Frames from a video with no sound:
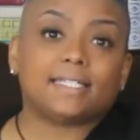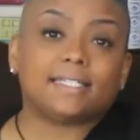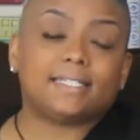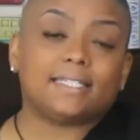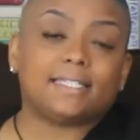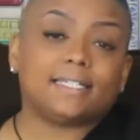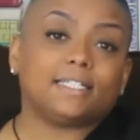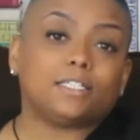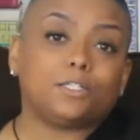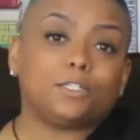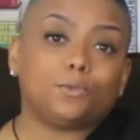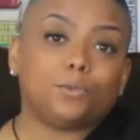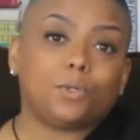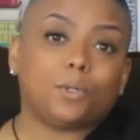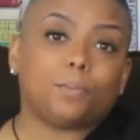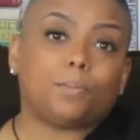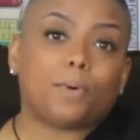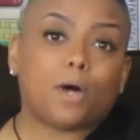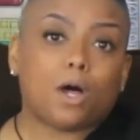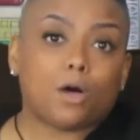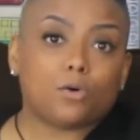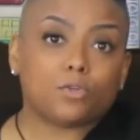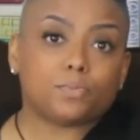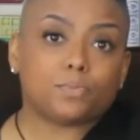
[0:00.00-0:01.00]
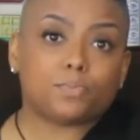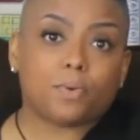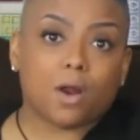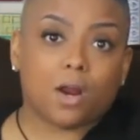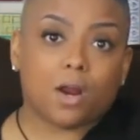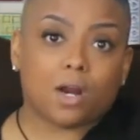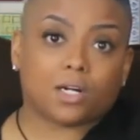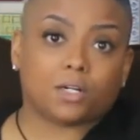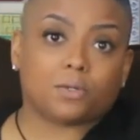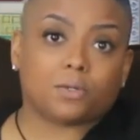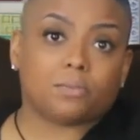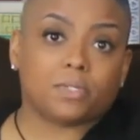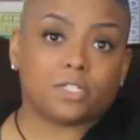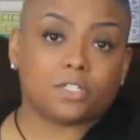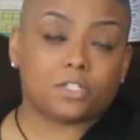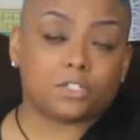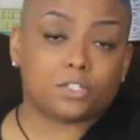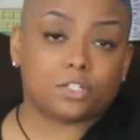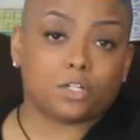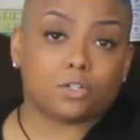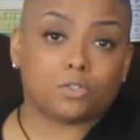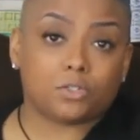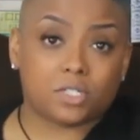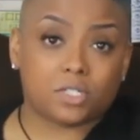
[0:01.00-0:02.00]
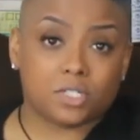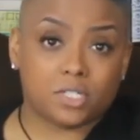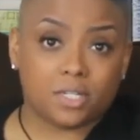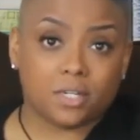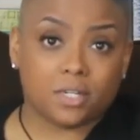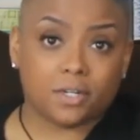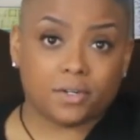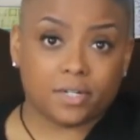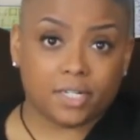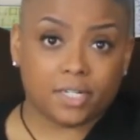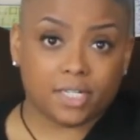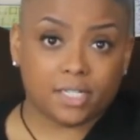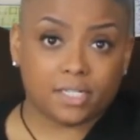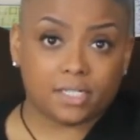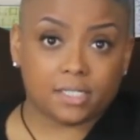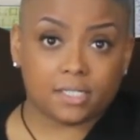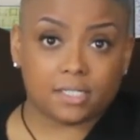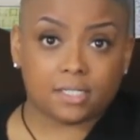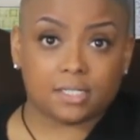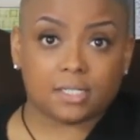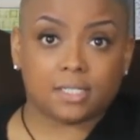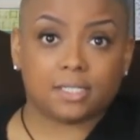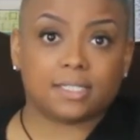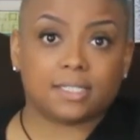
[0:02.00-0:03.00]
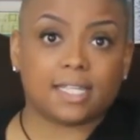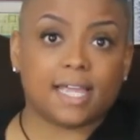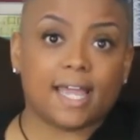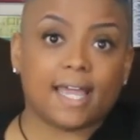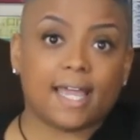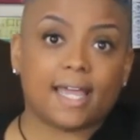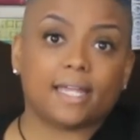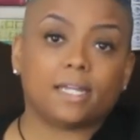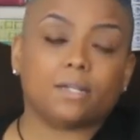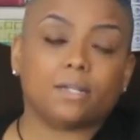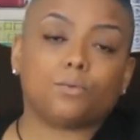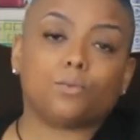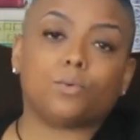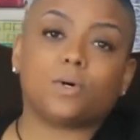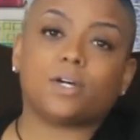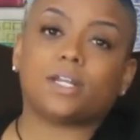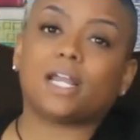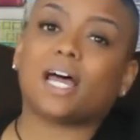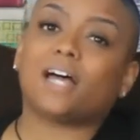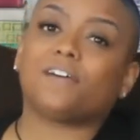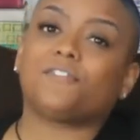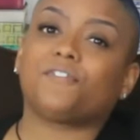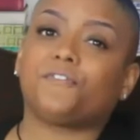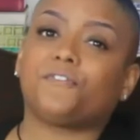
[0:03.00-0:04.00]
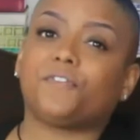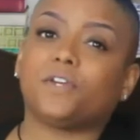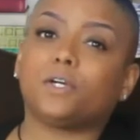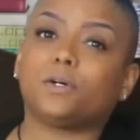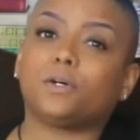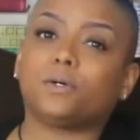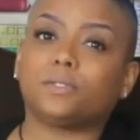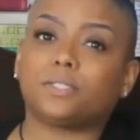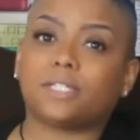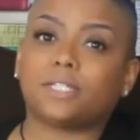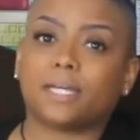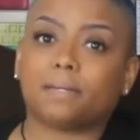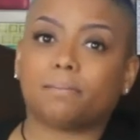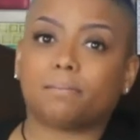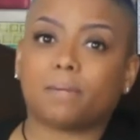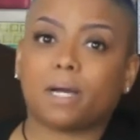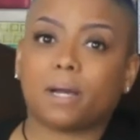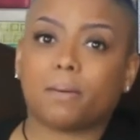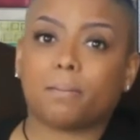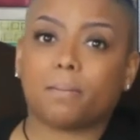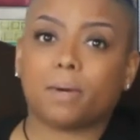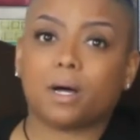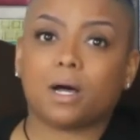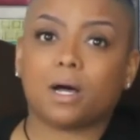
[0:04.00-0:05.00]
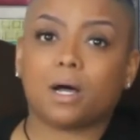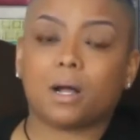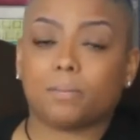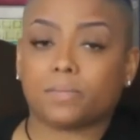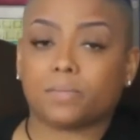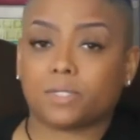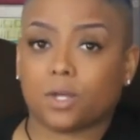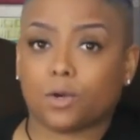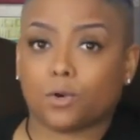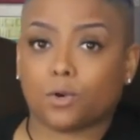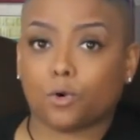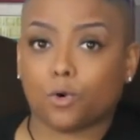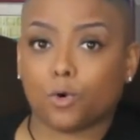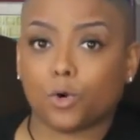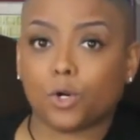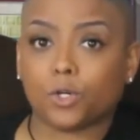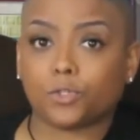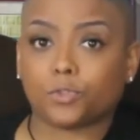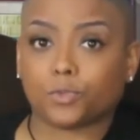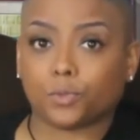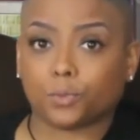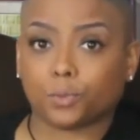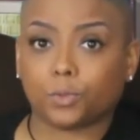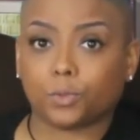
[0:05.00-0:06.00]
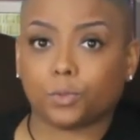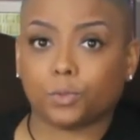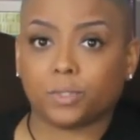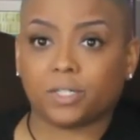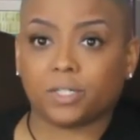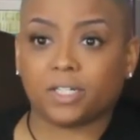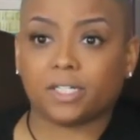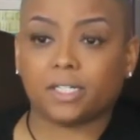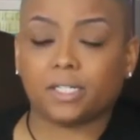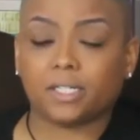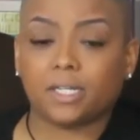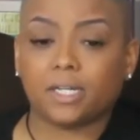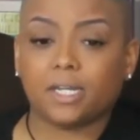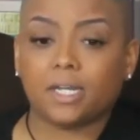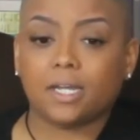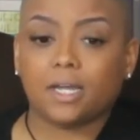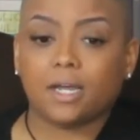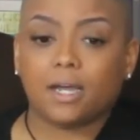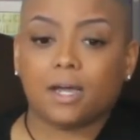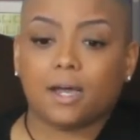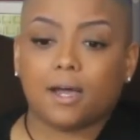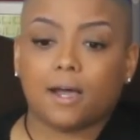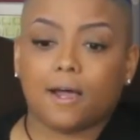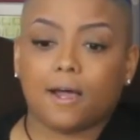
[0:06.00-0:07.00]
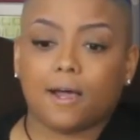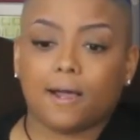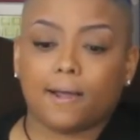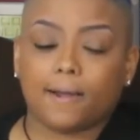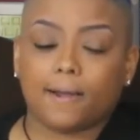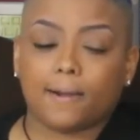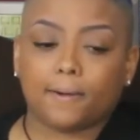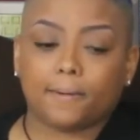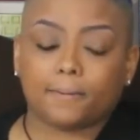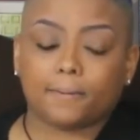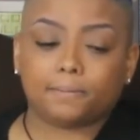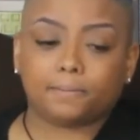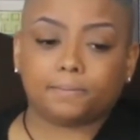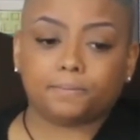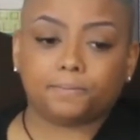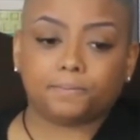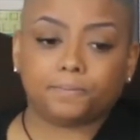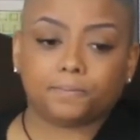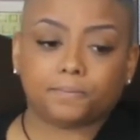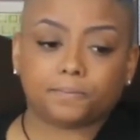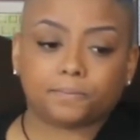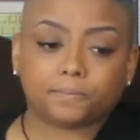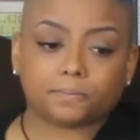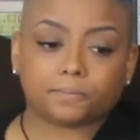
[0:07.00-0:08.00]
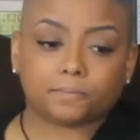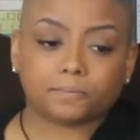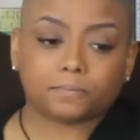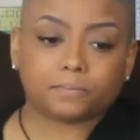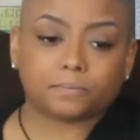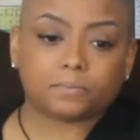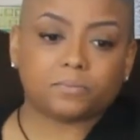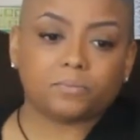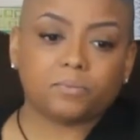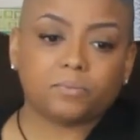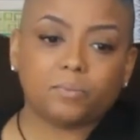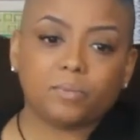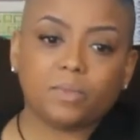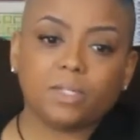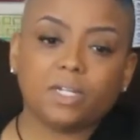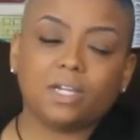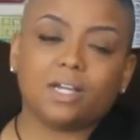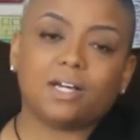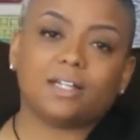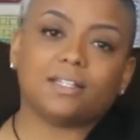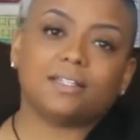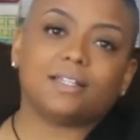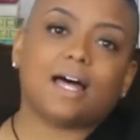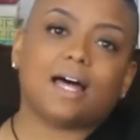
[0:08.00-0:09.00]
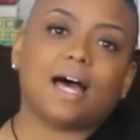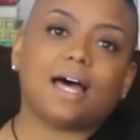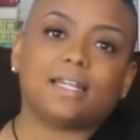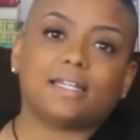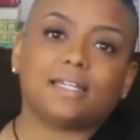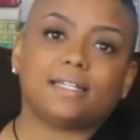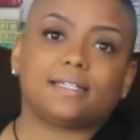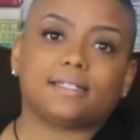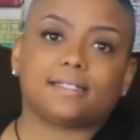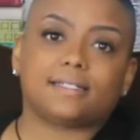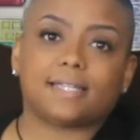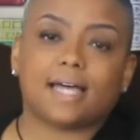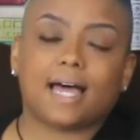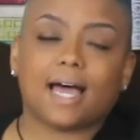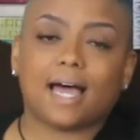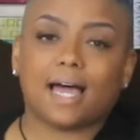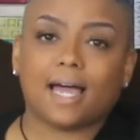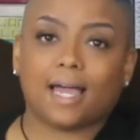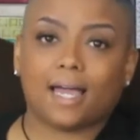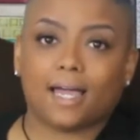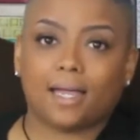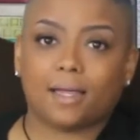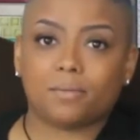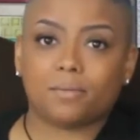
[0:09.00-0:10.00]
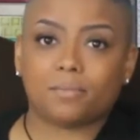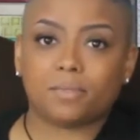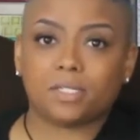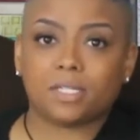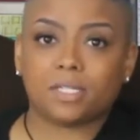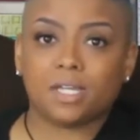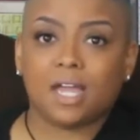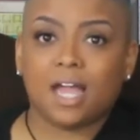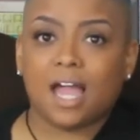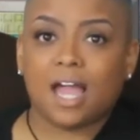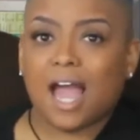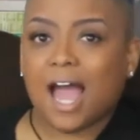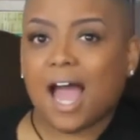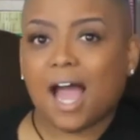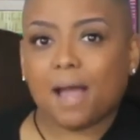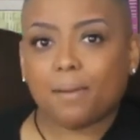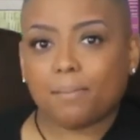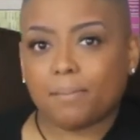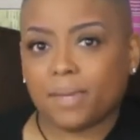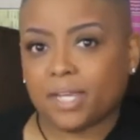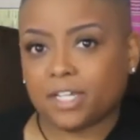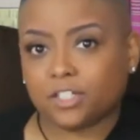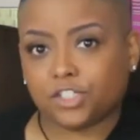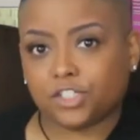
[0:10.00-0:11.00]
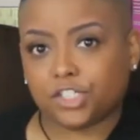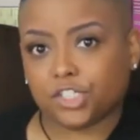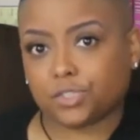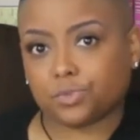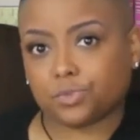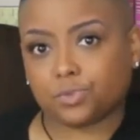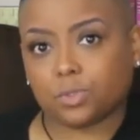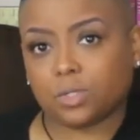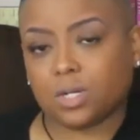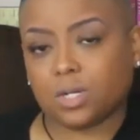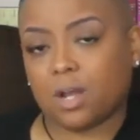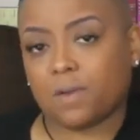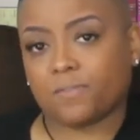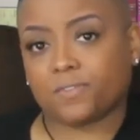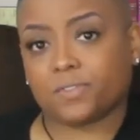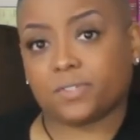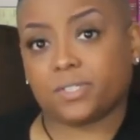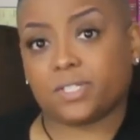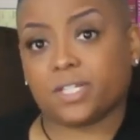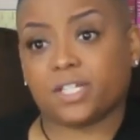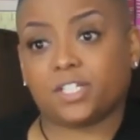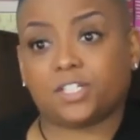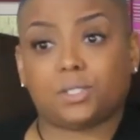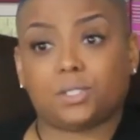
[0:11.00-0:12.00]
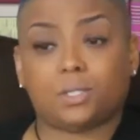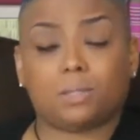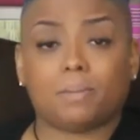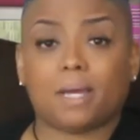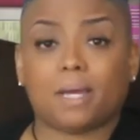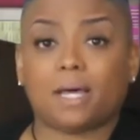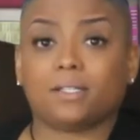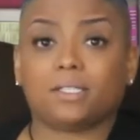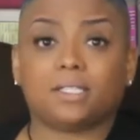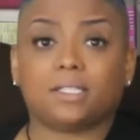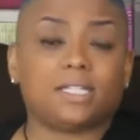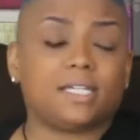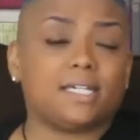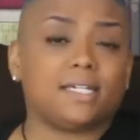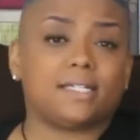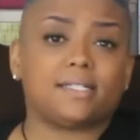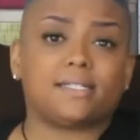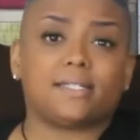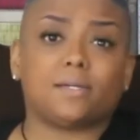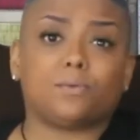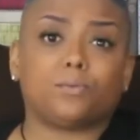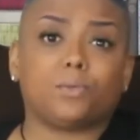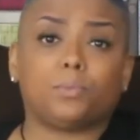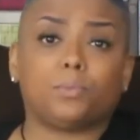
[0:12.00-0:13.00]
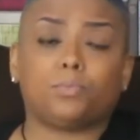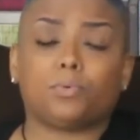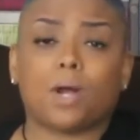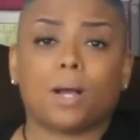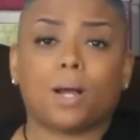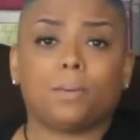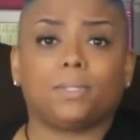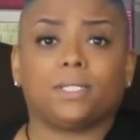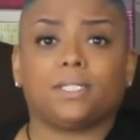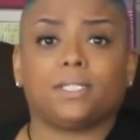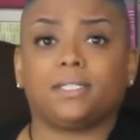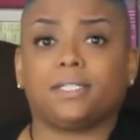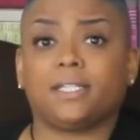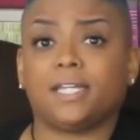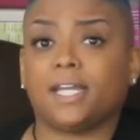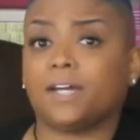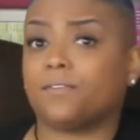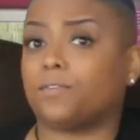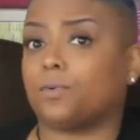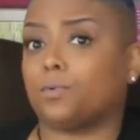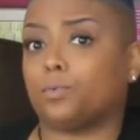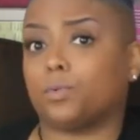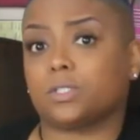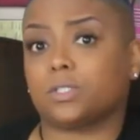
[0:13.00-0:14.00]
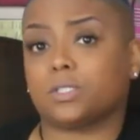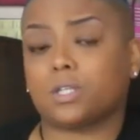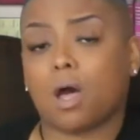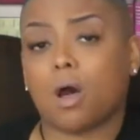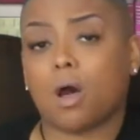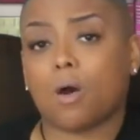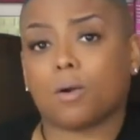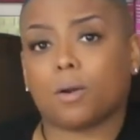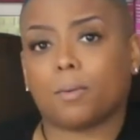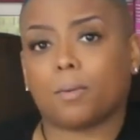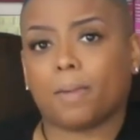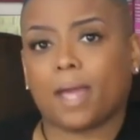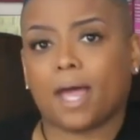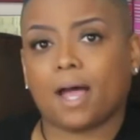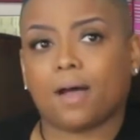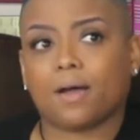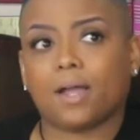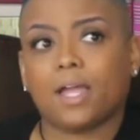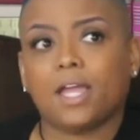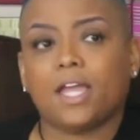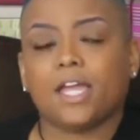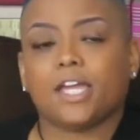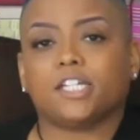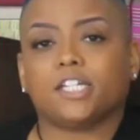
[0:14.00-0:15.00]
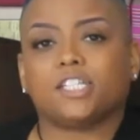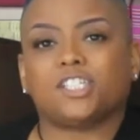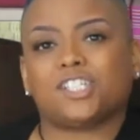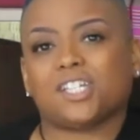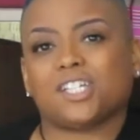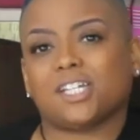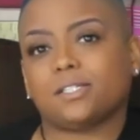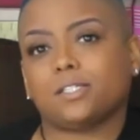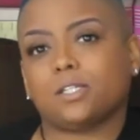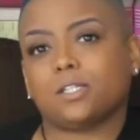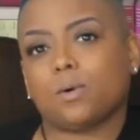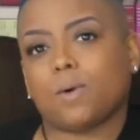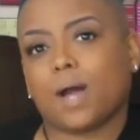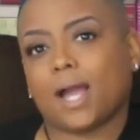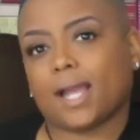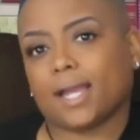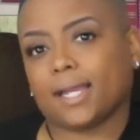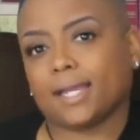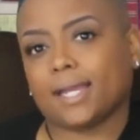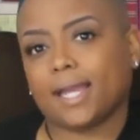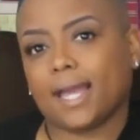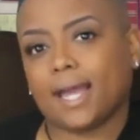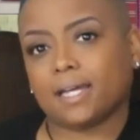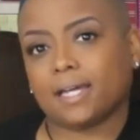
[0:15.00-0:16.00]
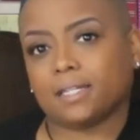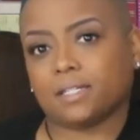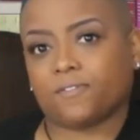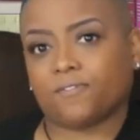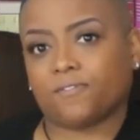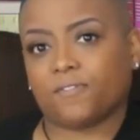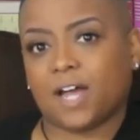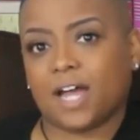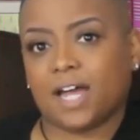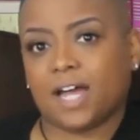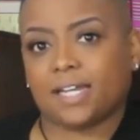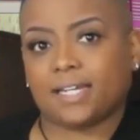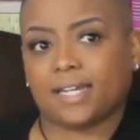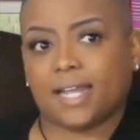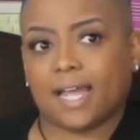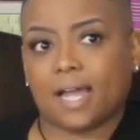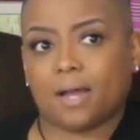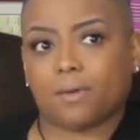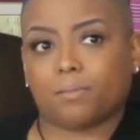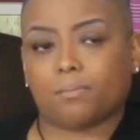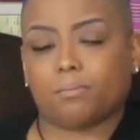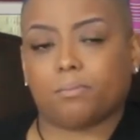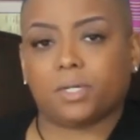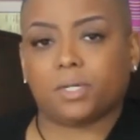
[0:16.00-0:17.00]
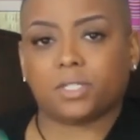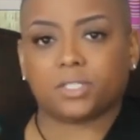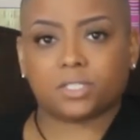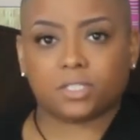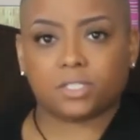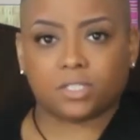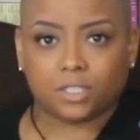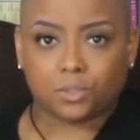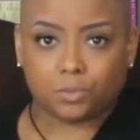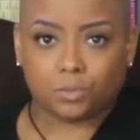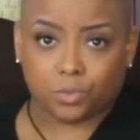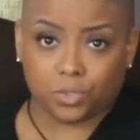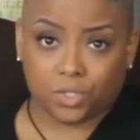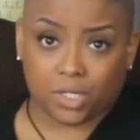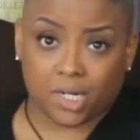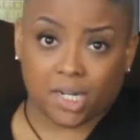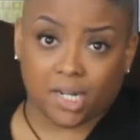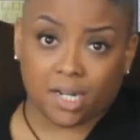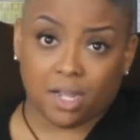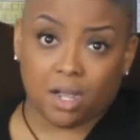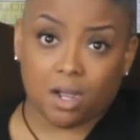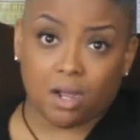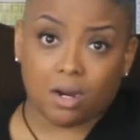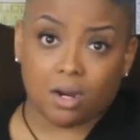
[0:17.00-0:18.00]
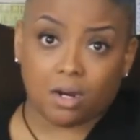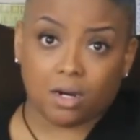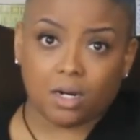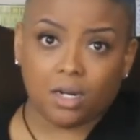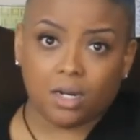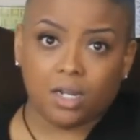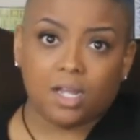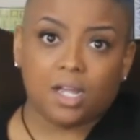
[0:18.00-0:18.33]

dealing with postpartum is so serious that when I feel that my moms are going through it, um, a lot of the times I make general conversation about things that we probably never would talk about just so I can kind of find out mentally where they are.